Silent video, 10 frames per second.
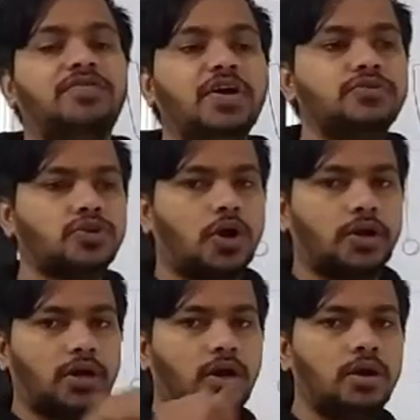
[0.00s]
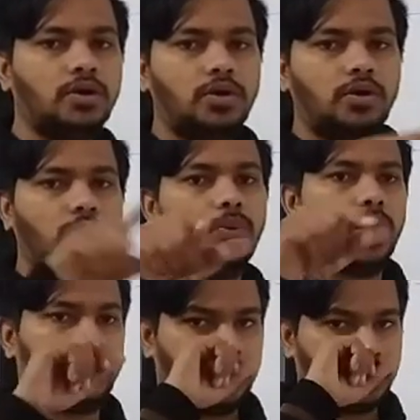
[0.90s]
waves on the
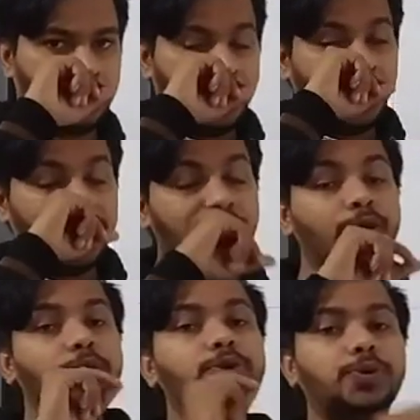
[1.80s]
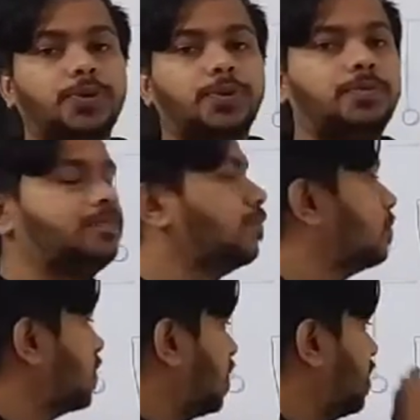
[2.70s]
water due to
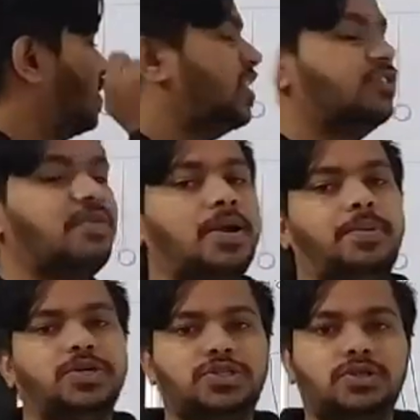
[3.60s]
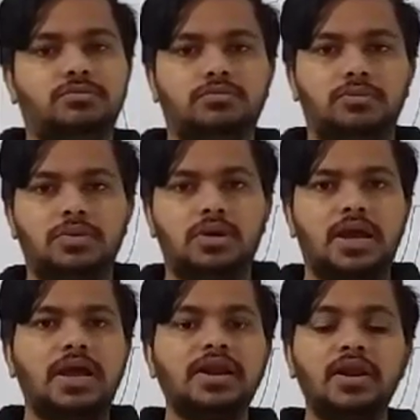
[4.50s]
this vibration.
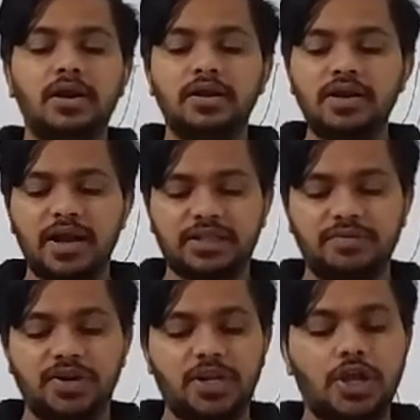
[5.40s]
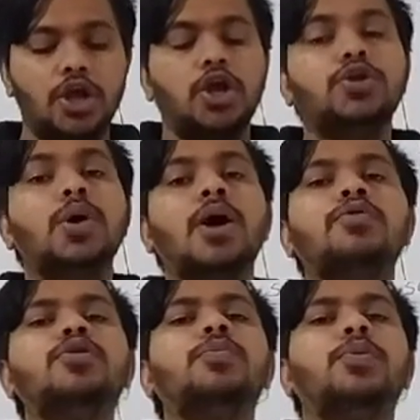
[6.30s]
And in another activity, you
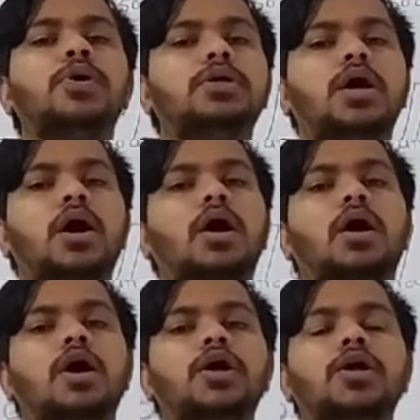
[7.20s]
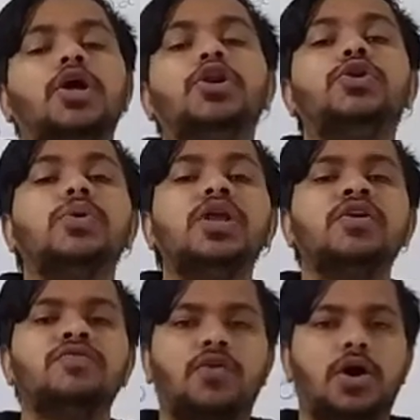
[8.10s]
have to put a
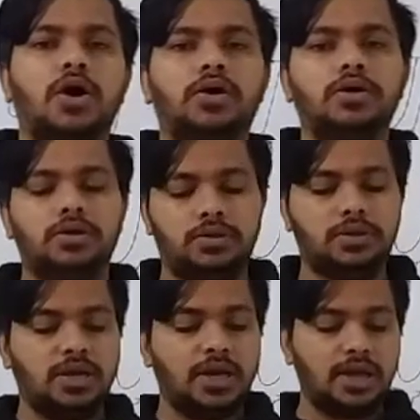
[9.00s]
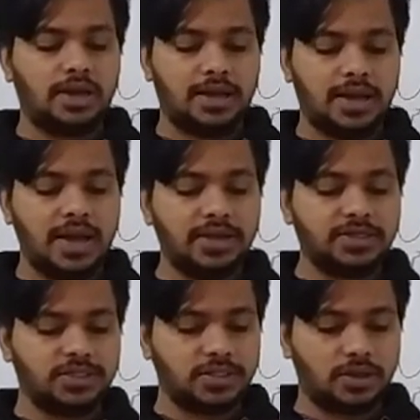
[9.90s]
tuning fork
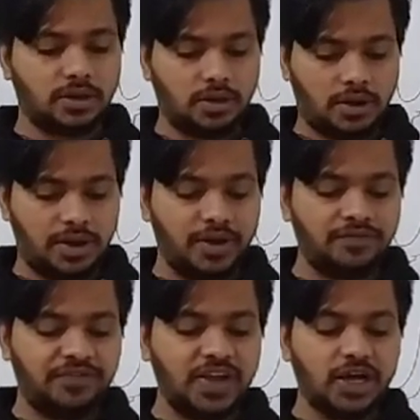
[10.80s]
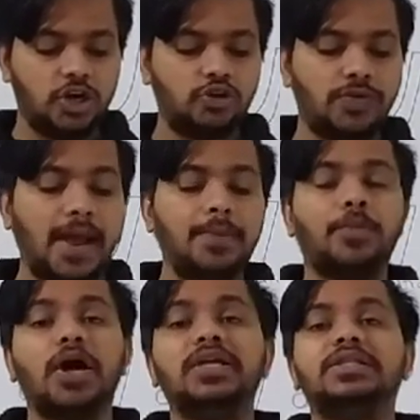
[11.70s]
as in a figure
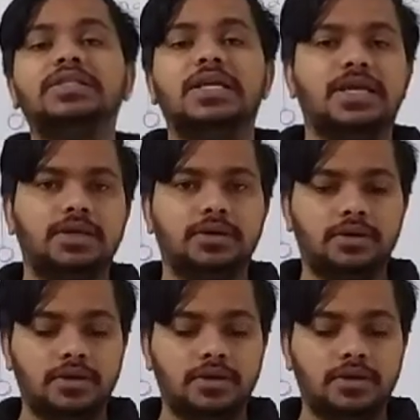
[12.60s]
12.3.